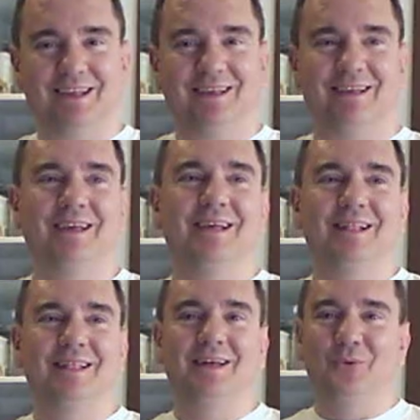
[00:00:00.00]

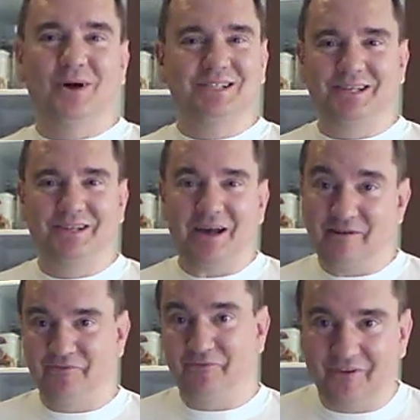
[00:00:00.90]
that wasn't
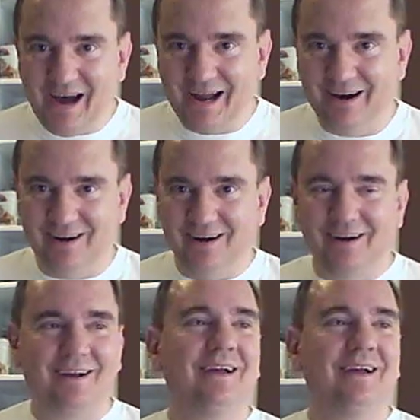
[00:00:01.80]
on fire,